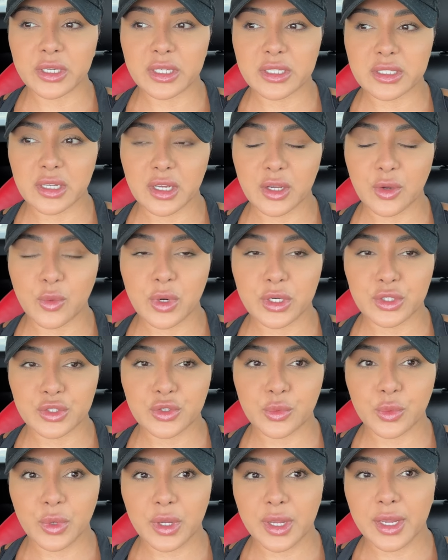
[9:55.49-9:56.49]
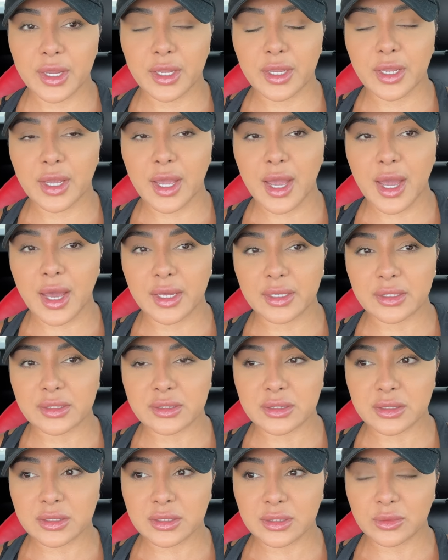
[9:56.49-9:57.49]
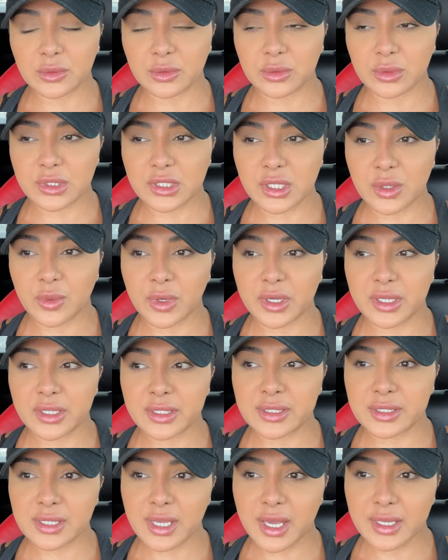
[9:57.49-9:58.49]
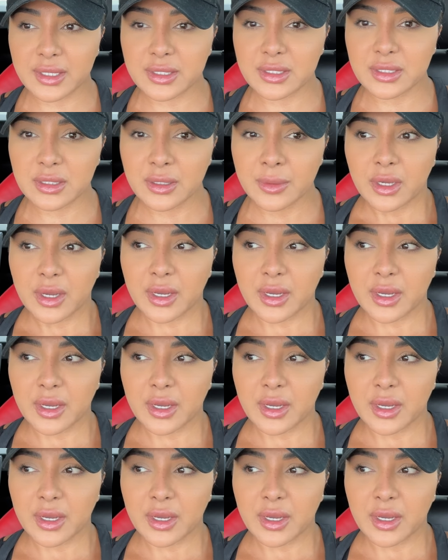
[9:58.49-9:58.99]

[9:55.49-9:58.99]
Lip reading: It's like once a week, and We'll see what he says.